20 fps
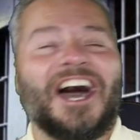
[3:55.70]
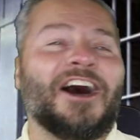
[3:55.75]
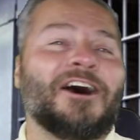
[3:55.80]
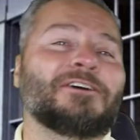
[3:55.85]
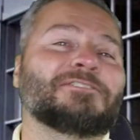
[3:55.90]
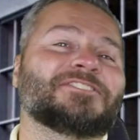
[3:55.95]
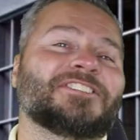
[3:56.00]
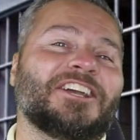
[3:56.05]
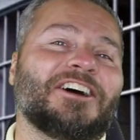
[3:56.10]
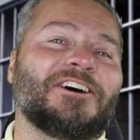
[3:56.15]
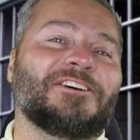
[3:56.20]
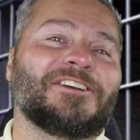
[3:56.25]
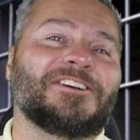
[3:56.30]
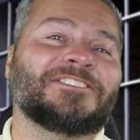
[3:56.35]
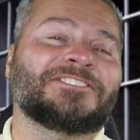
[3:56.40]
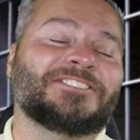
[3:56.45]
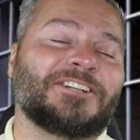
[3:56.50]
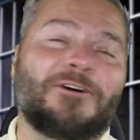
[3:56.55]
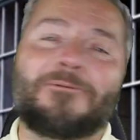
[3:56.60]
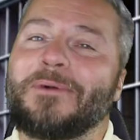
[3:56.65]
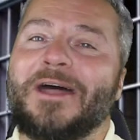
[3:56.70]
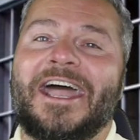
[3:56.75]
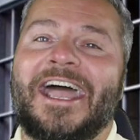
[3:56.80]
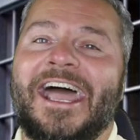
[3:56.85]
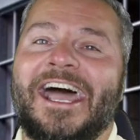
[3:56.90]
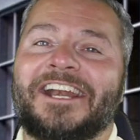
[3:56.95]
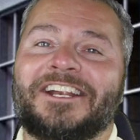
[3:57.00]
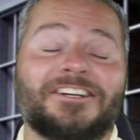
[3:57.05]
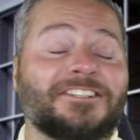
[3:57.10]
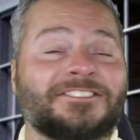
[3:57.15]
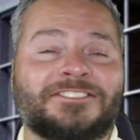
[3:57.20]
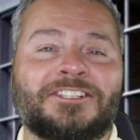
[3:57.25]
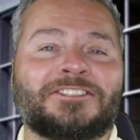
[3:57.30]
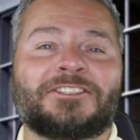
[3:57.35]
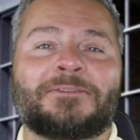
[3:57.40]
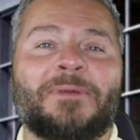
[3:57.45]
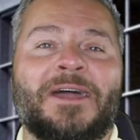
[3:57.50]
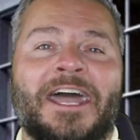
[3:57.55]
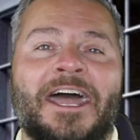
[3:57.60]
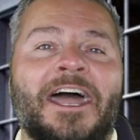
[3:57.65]
Oh, Joe, you're so bad. You're
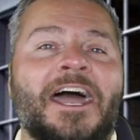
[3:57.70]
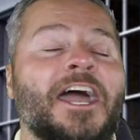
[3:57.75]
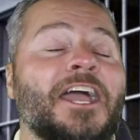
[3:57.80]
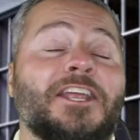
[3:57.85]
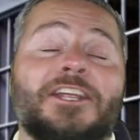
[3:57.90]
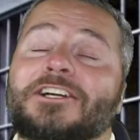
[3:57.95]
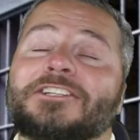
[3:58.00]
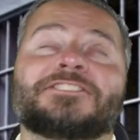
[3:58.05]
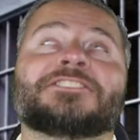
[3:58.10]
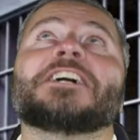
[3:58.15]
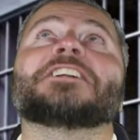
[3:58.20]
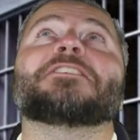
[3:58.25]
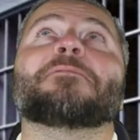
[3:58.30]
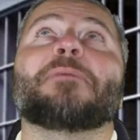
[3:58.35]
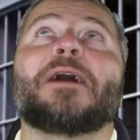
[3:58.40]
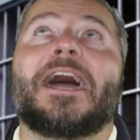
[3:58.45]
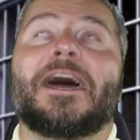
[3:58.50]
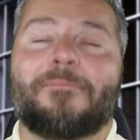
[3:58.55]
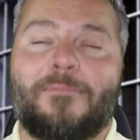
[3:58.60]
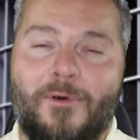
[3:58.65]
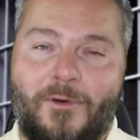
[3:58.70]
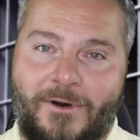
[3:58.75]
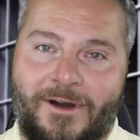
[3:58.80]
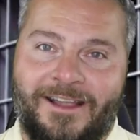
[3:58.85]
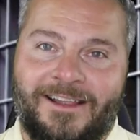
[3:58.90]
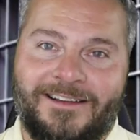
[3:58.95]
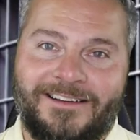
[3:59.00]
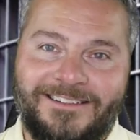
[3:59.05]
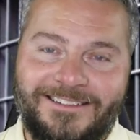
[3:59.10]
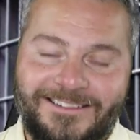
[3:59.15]
such a bad, you're such a bad boy.